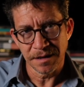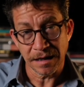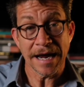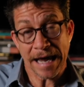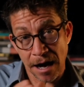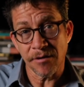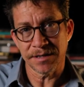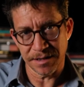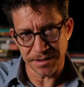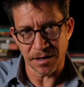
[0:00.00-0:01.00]
like
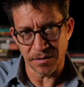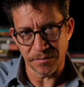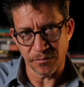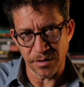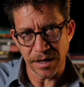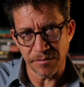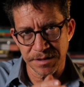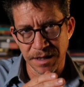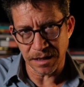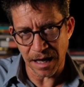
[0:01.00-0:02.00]
Harris's home, where there
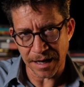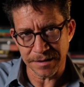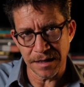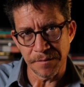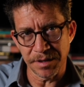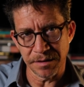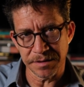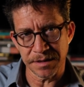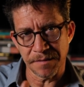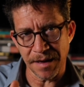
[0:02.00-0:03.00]
was neglect,
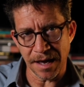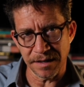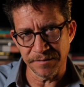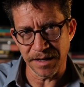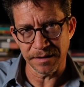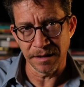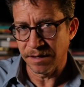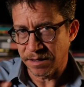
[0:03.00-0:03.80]
abuse, and abandonment.